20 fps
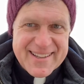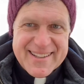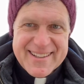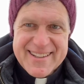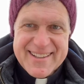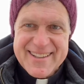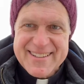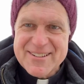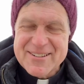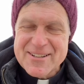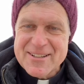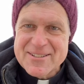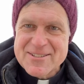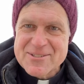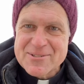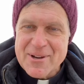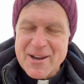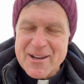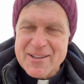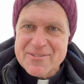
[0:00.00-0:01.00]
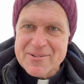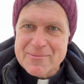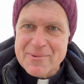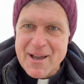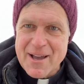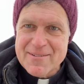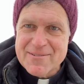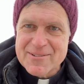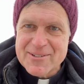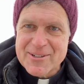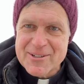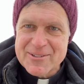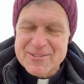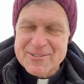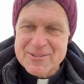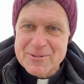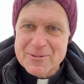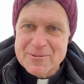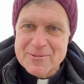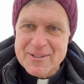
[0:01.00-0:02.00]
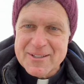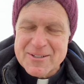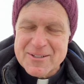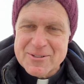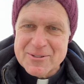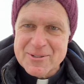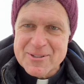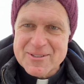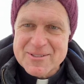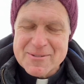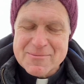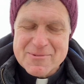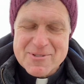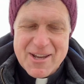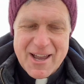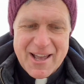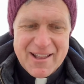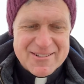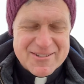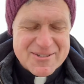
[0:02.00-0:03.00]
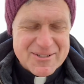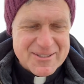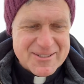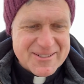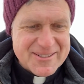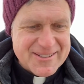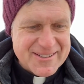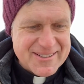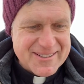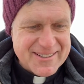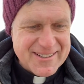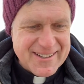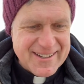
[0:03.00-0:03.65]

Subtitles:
like you need strength from heaven or to endure some challenges,